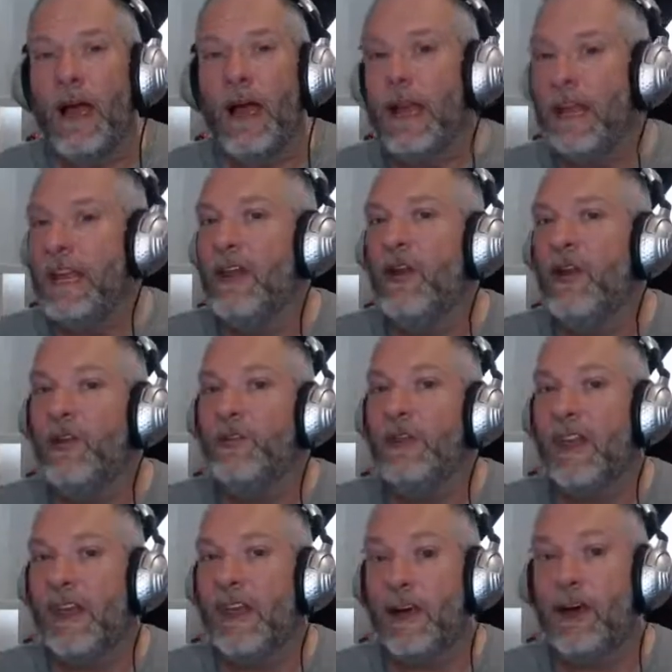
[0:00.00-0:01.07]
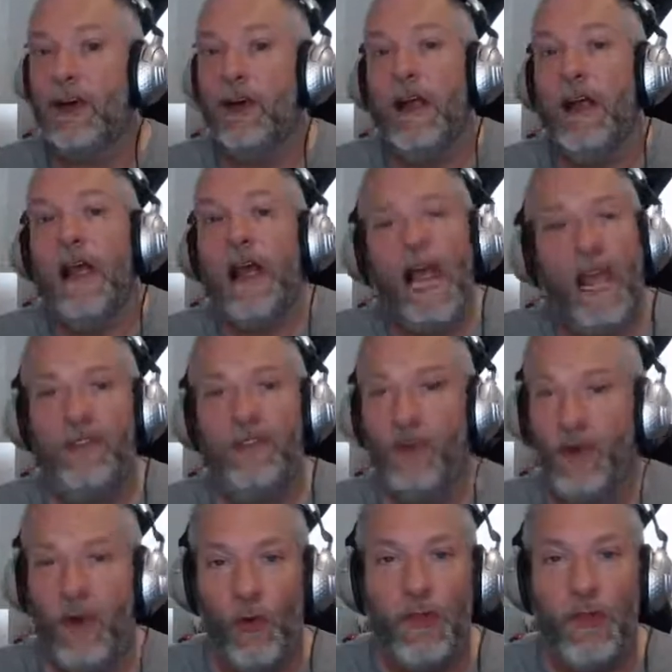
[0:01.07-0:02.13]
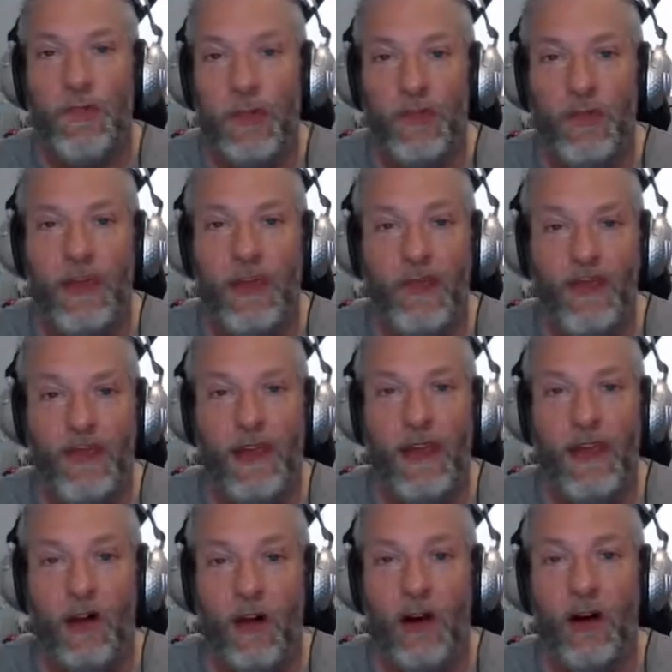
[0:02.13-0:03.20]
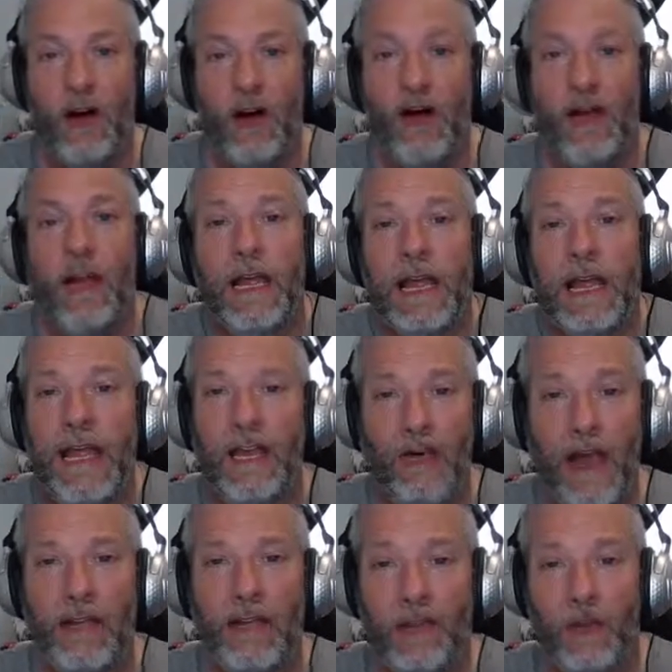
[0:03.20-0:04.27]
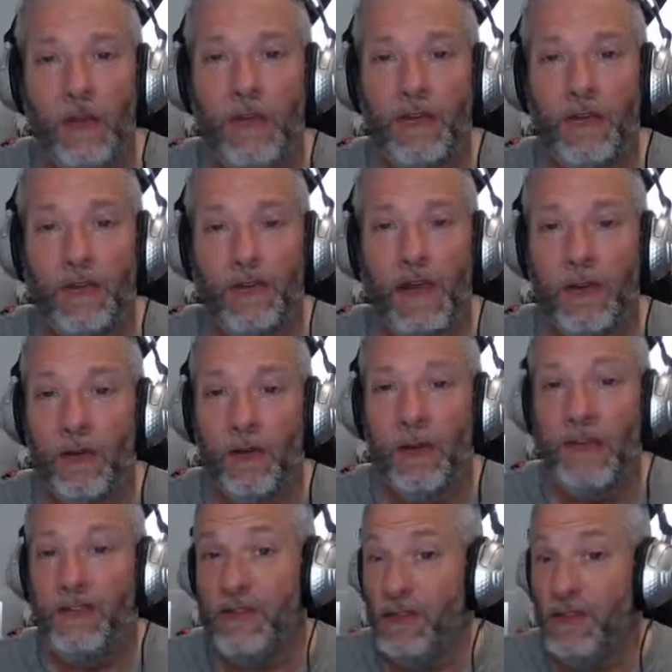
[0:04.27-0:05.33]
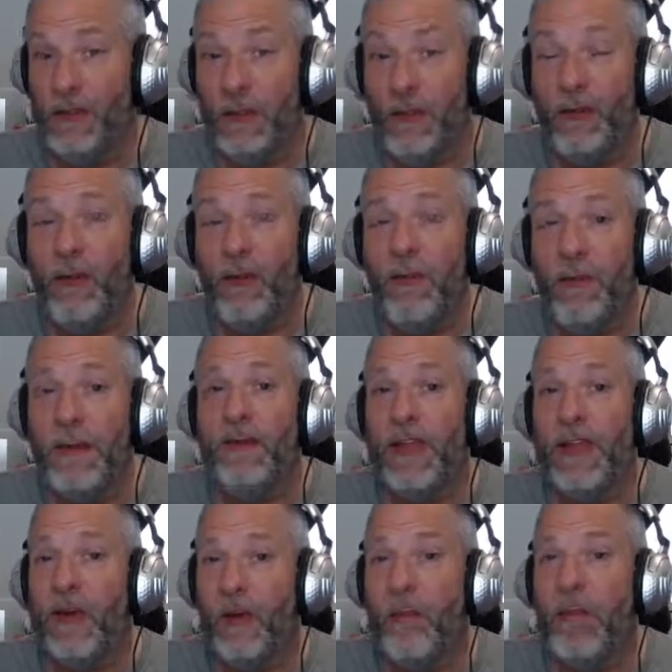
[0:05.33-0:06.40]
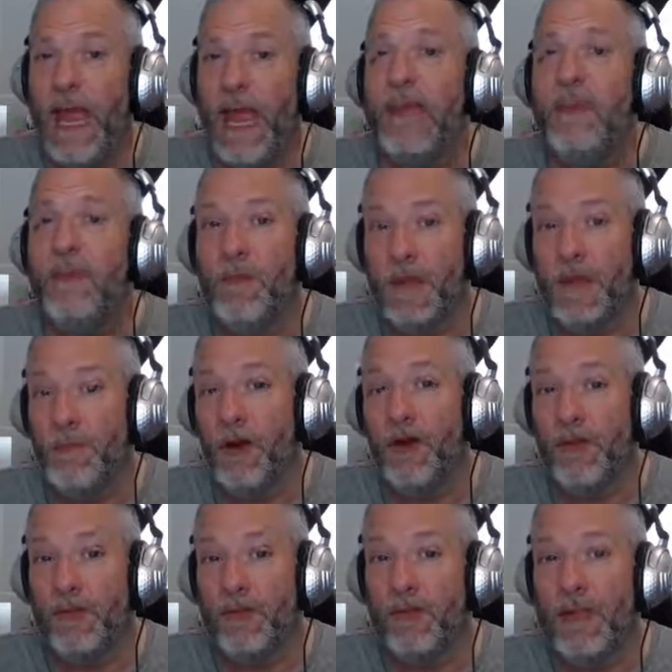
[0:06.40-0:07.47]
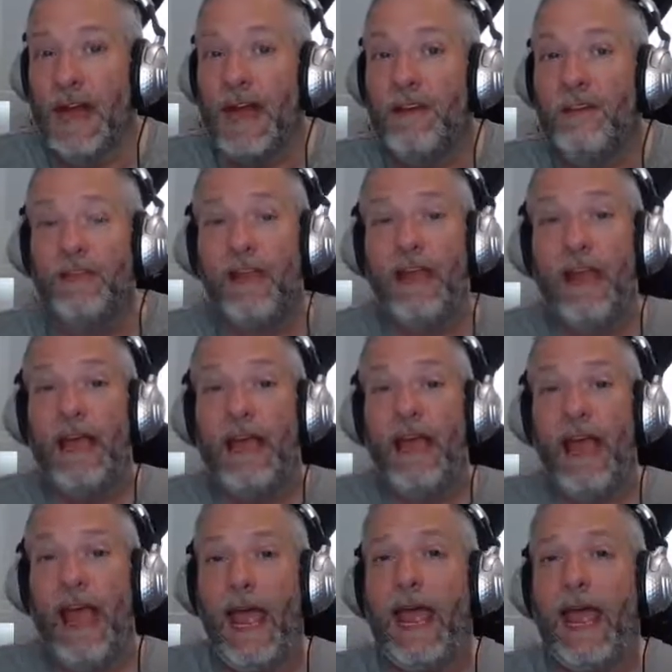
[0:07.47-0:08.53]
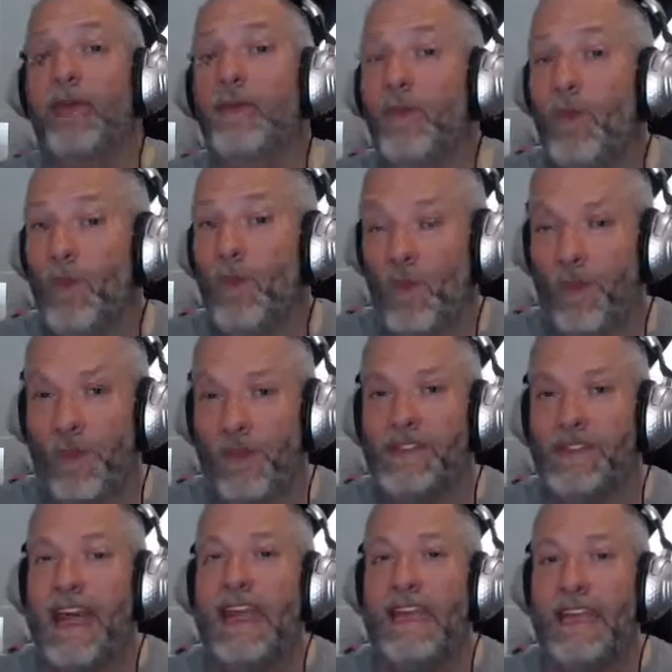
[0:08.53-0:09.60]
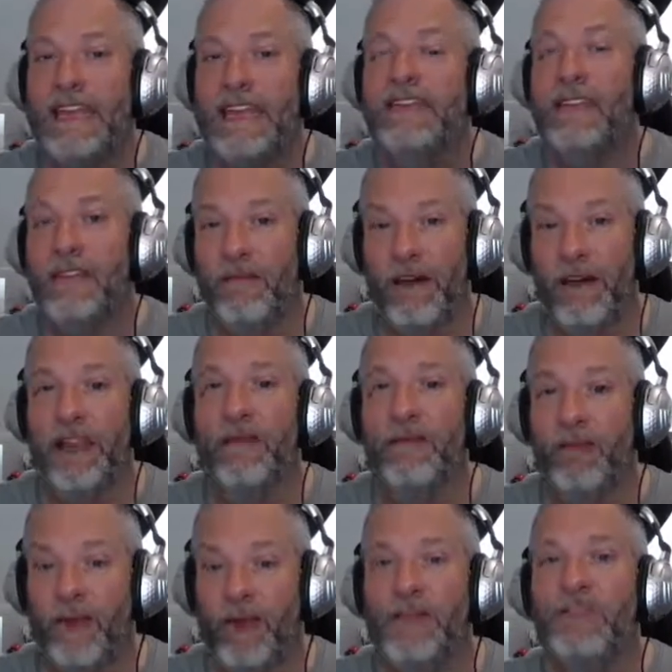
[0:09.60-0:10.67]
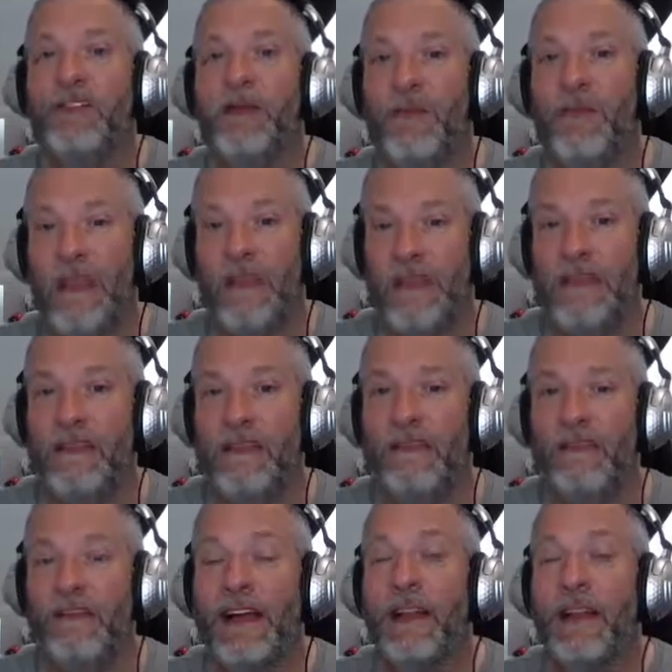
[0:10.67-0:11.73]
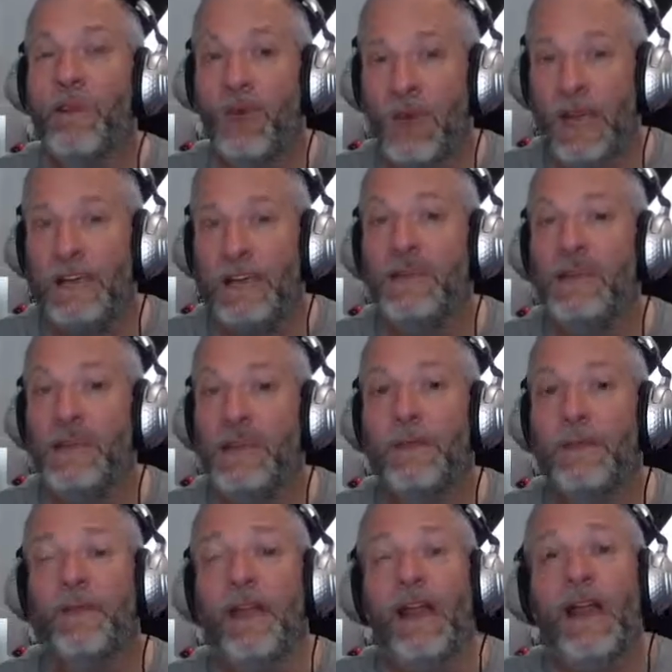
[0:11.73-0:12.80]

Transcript: in-home care. And so the only people that they are interacting with on a regular basis are literally people that are paid to be a part of their lives. And there is that need to develop friendship, that need to develop relationships,